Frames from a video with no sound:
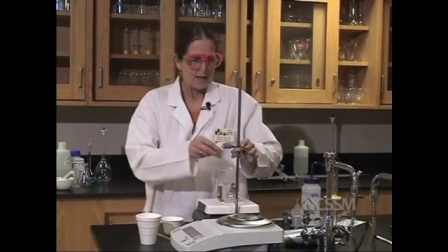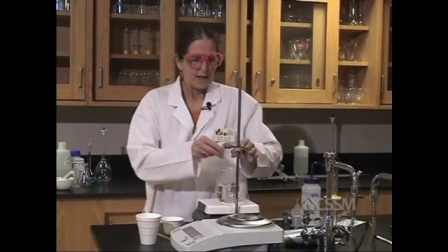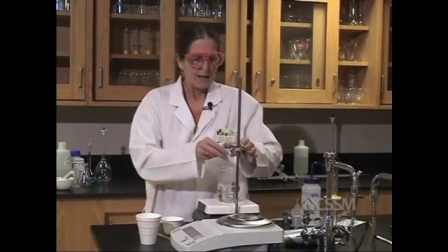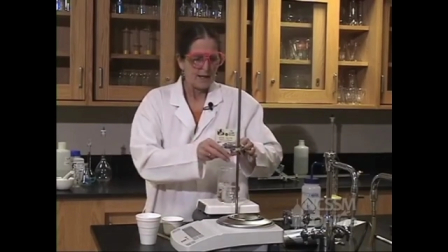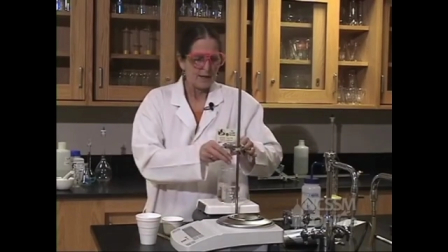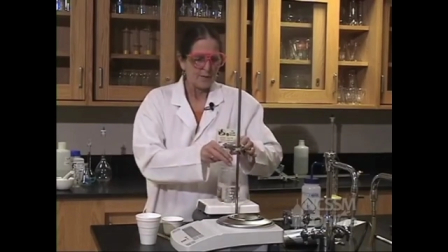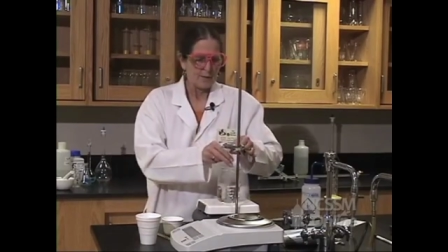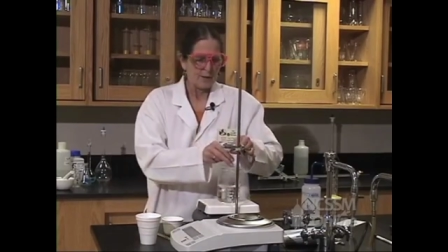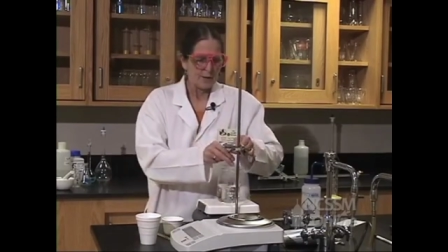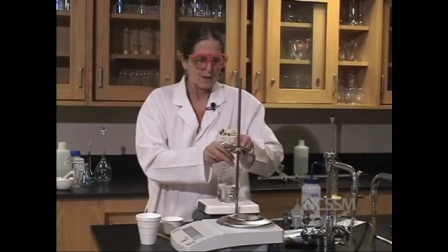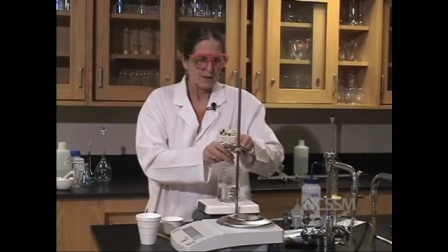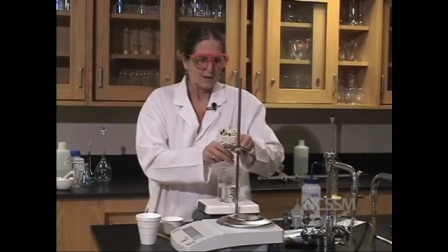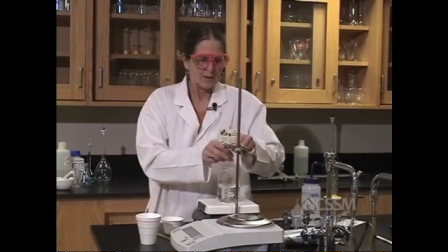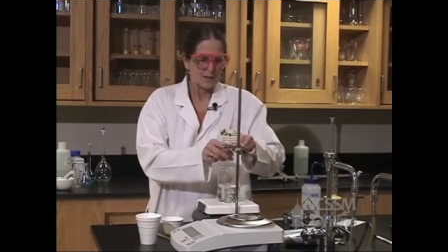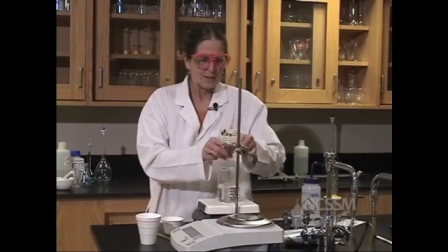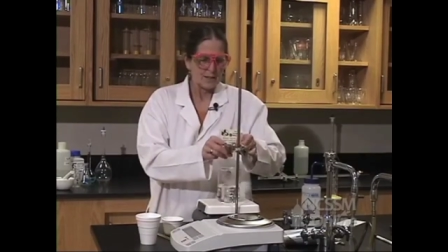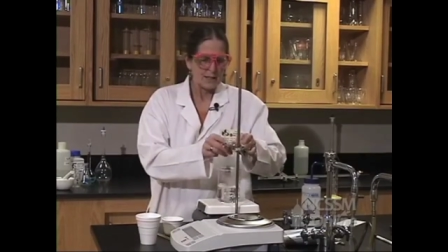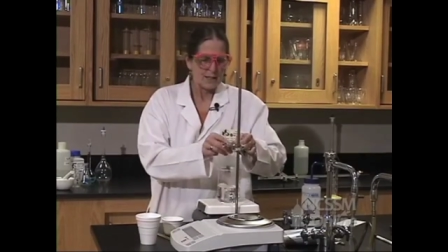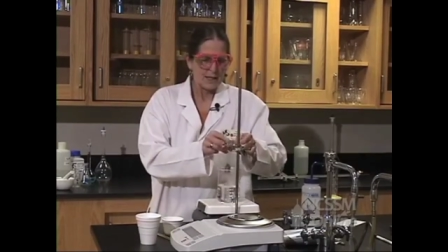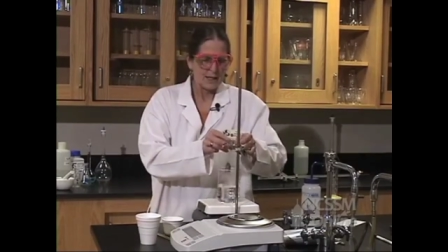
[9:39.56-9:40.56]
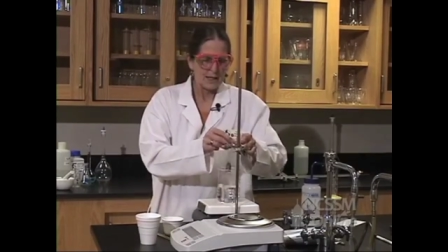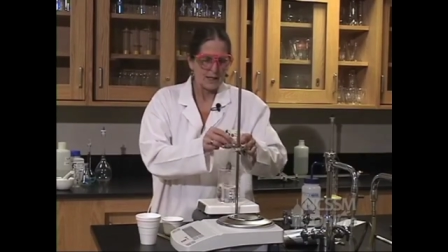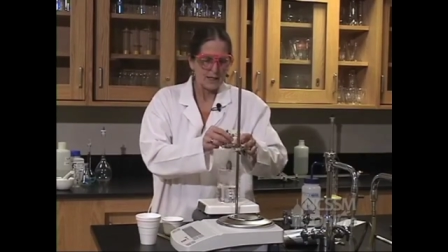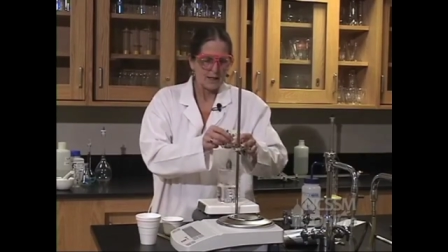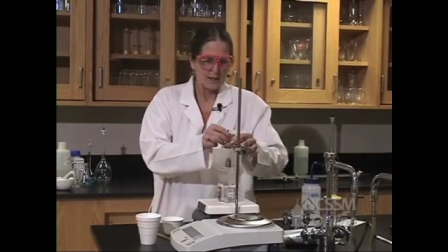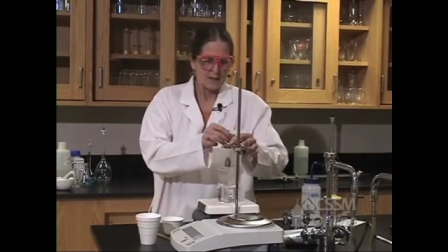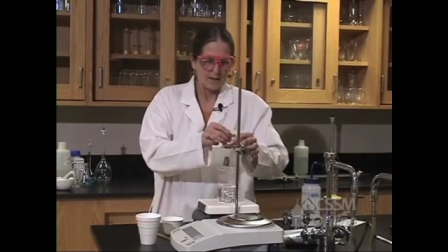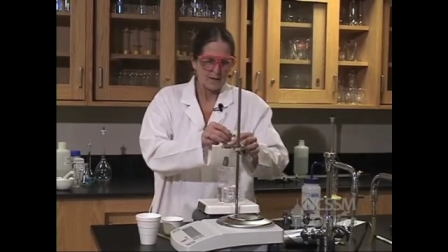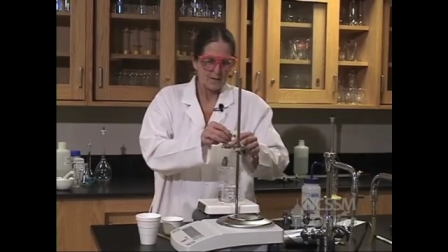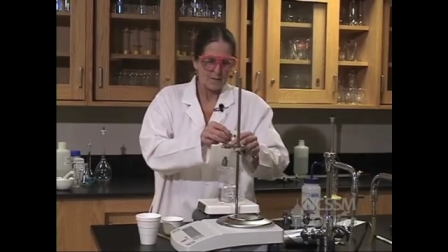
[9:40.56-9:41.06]
and I'm going to
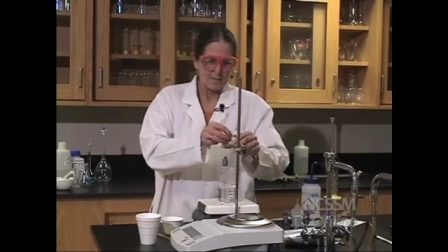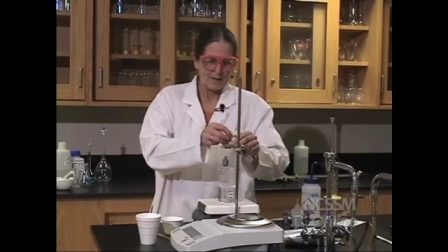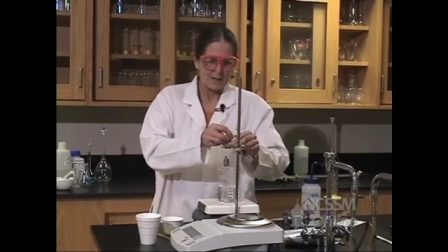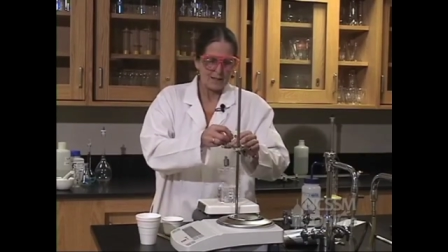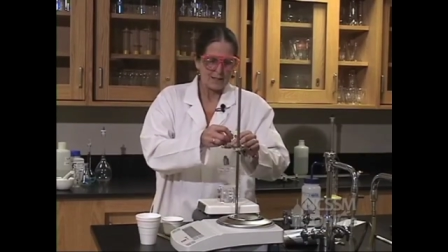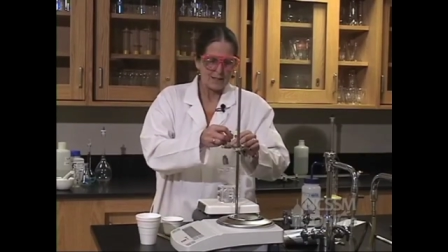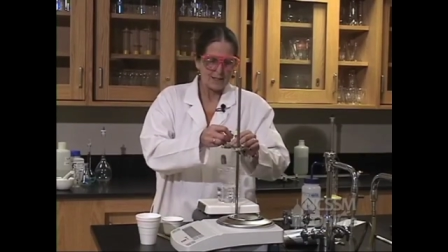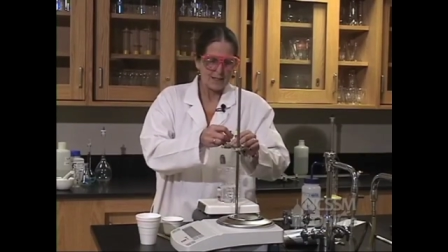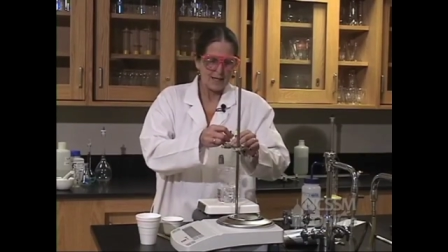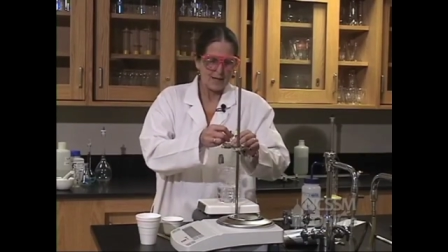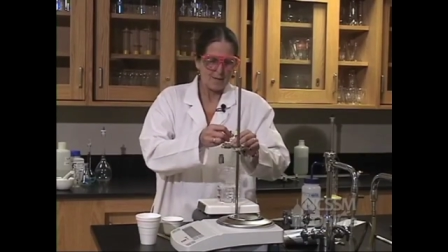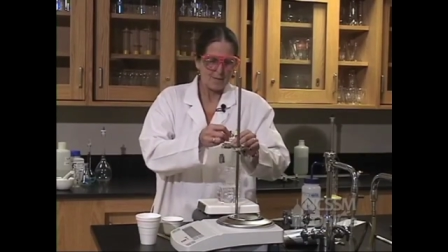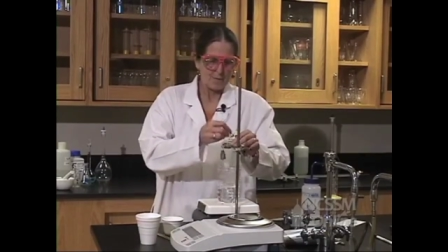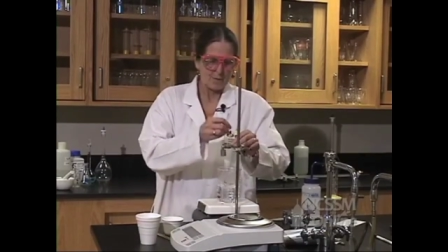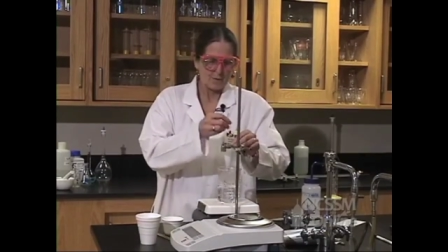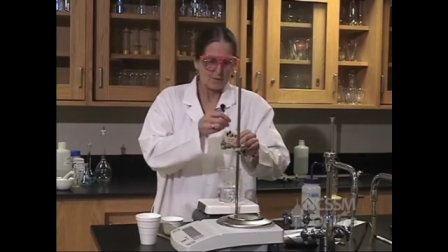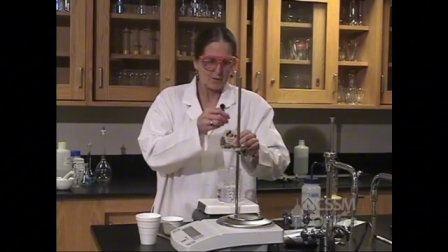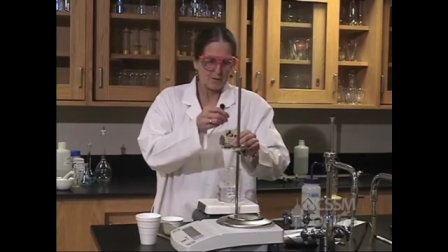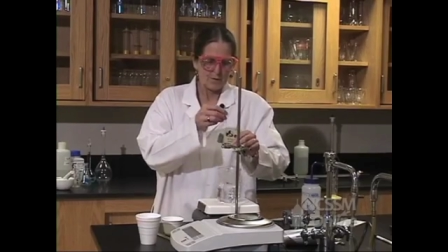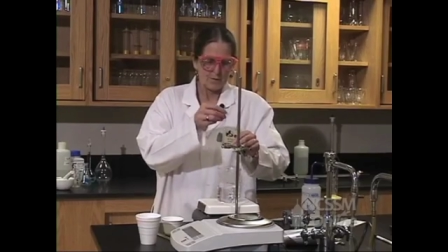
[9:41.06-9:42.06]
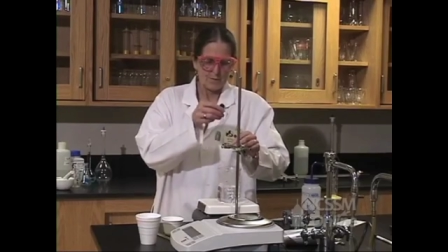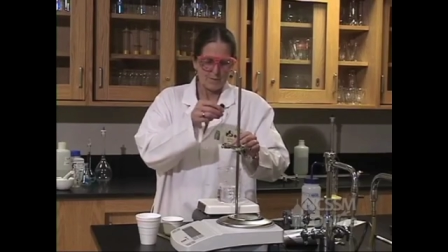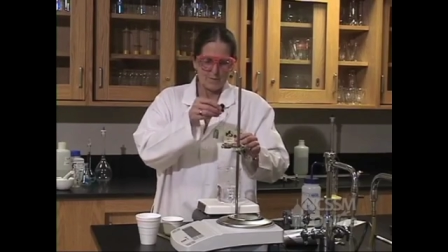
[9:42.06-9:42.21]
take my sample,